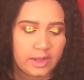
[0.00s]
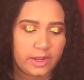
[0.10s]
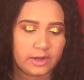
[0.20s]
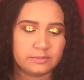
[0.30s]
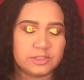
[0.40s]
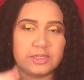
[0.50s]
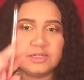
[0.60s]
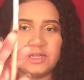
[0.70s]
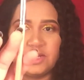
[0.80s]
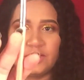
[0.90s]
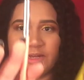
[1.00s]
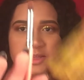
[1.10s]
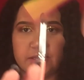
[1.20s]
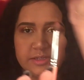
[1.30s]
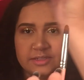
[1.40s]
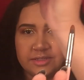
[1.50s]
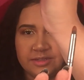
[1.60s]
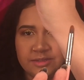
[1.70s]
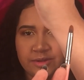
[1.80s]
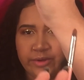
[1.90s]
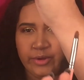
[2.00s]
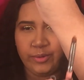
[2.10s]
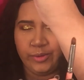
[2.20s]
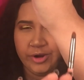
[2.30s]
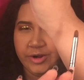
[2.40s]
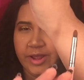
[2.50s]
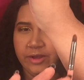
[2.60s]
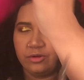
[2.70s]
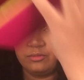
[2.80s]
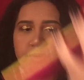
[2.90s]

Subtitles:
and I'm just gonna take like this weird angle